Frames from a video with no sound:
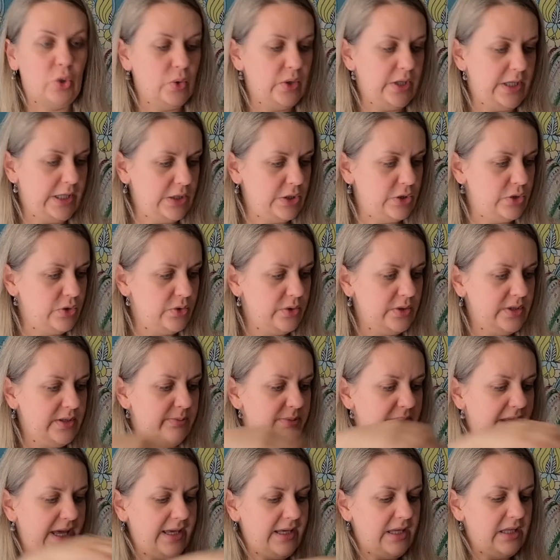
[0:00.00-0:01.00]
into the
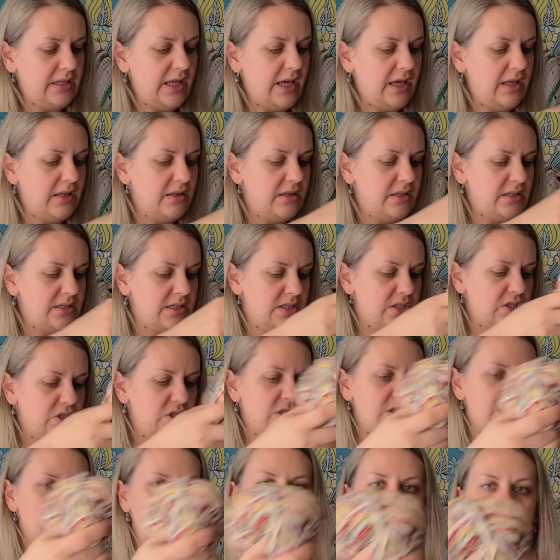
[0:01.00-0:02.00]
blanket, and this is
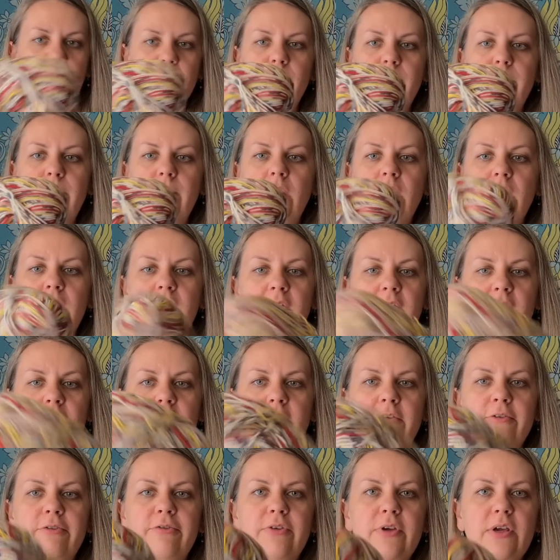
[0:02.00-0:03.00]
just some
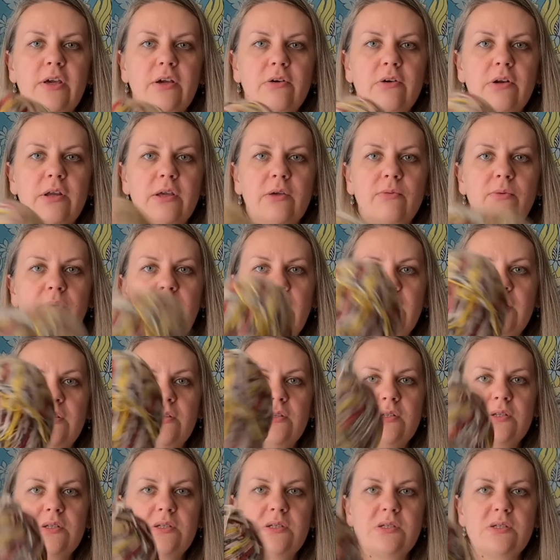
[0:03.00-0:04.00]
fingering weight
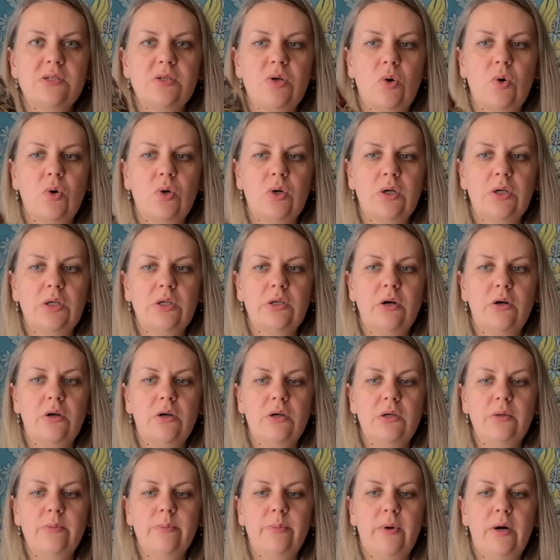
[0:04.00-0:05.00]
sock
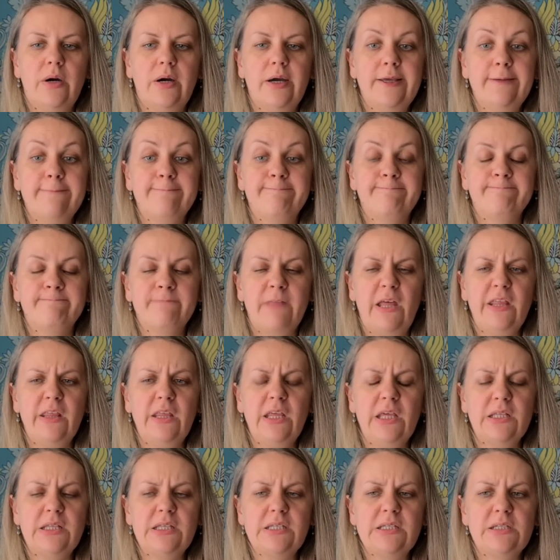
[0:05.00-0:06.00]
yarn by, I
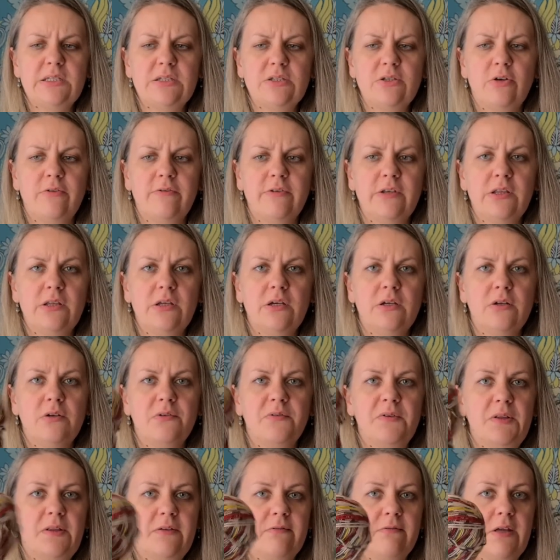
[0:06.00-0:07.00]
think this is Novita
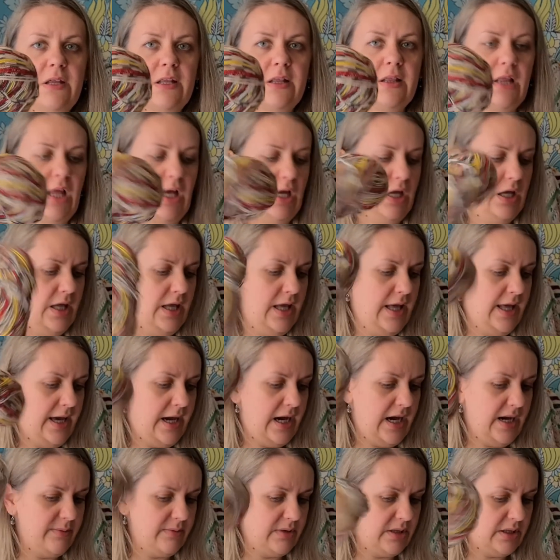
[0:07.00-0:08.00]
Venla.
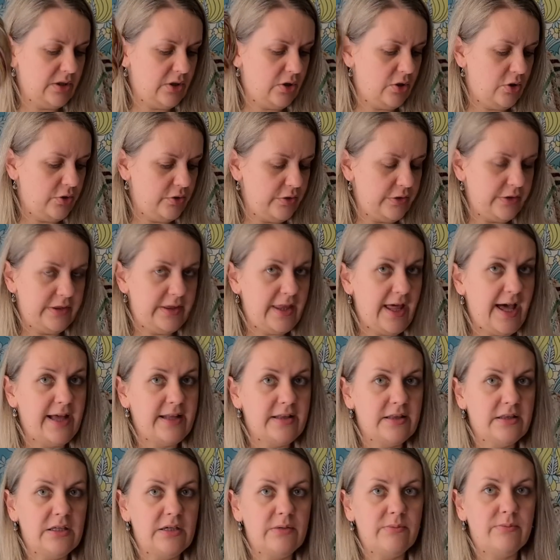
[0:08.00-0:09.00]
I'm gonna hold
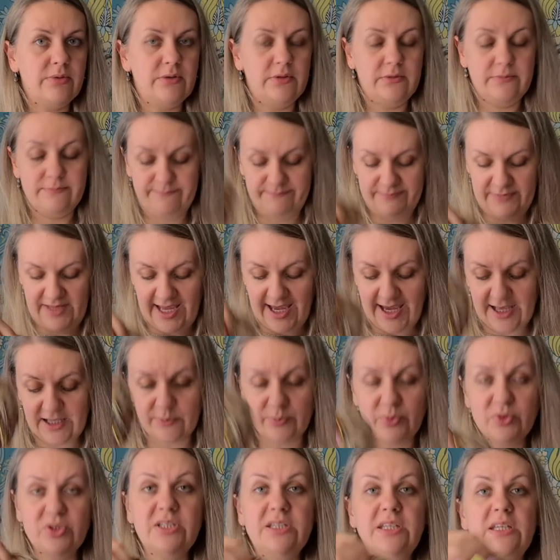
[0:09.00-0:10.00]
that double and
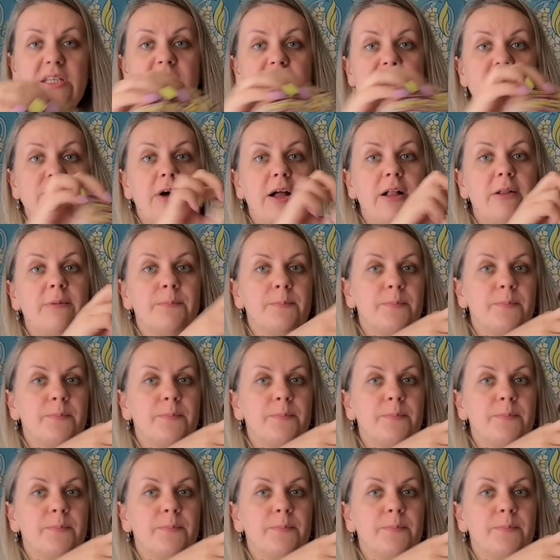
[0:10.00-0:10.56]
put it in as well.